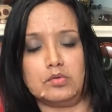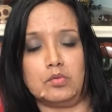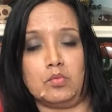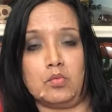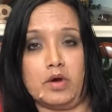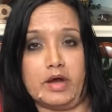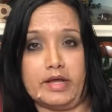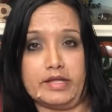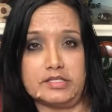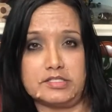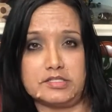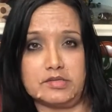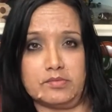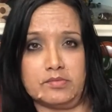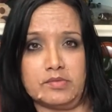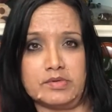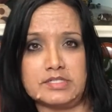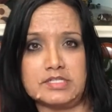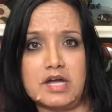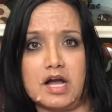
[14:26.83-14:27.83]
I. So
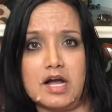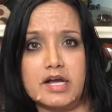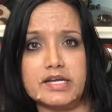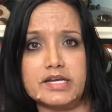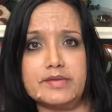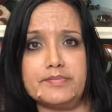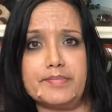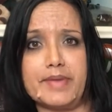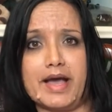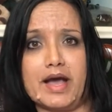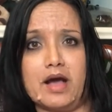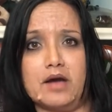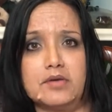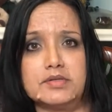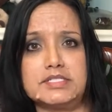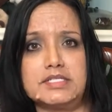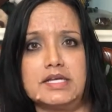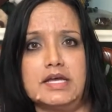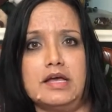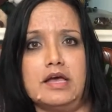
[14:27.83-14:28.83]
we're talking
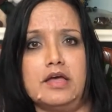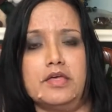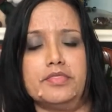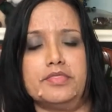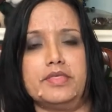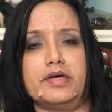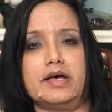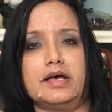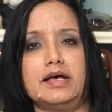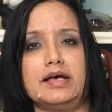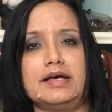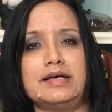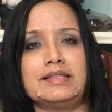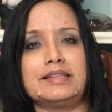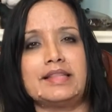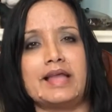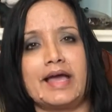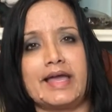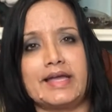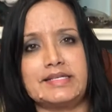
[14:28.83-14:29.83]
about the
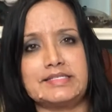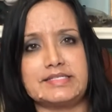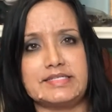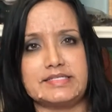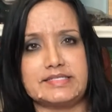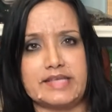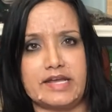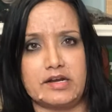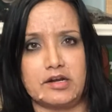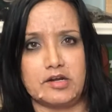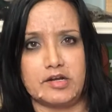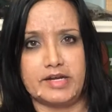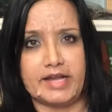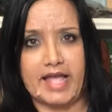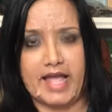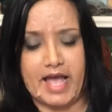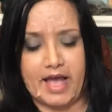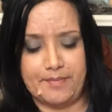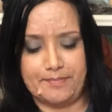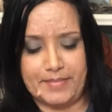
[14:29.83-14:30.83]
alliances that are going
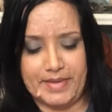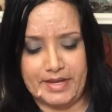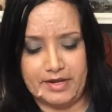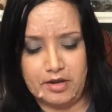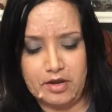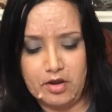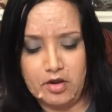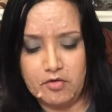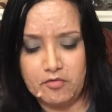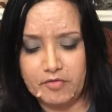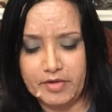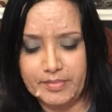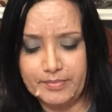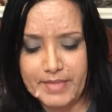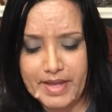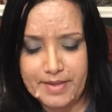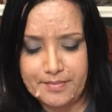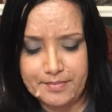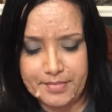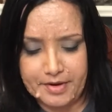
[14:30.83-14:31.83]
to happen.
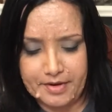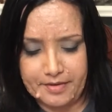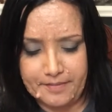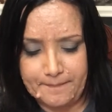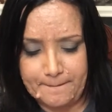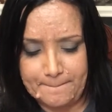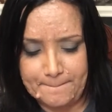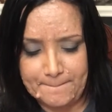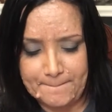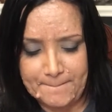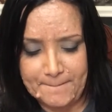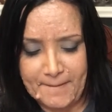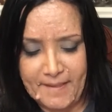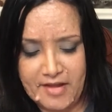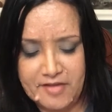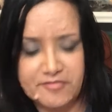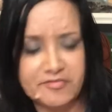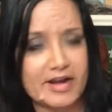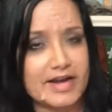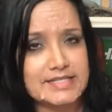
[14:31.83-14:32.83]
Remember,
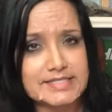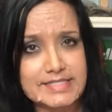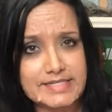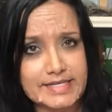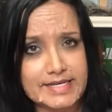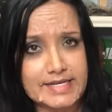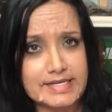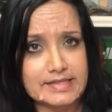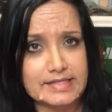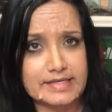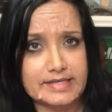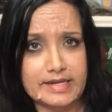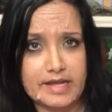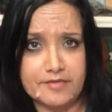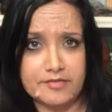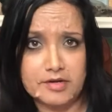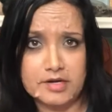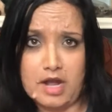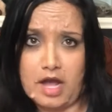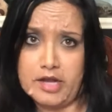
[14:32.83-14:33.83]
France and England
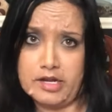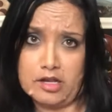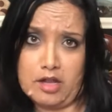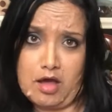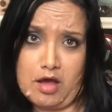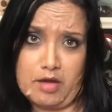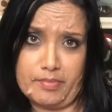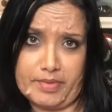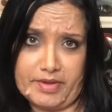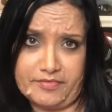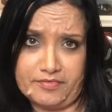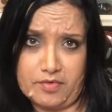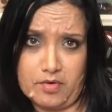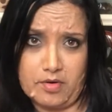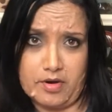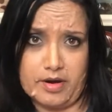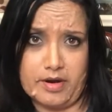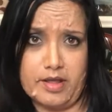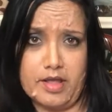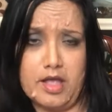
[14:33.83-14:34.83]
never got along
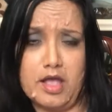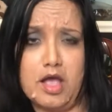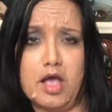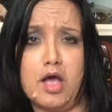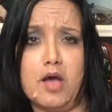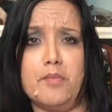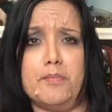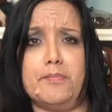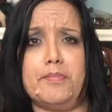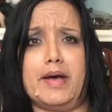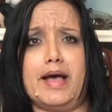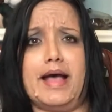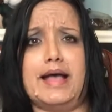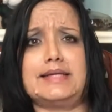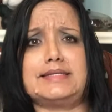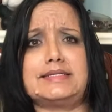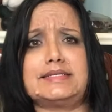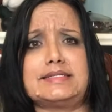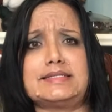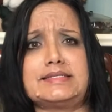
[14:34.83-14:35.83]
before, but
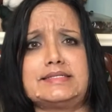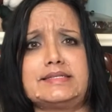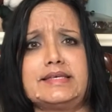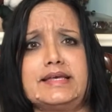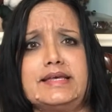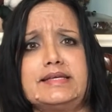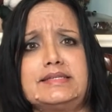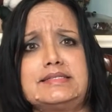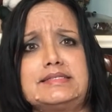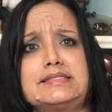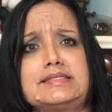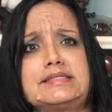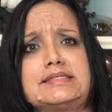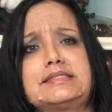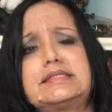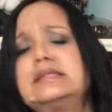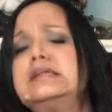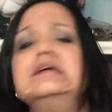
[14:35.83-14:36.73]
since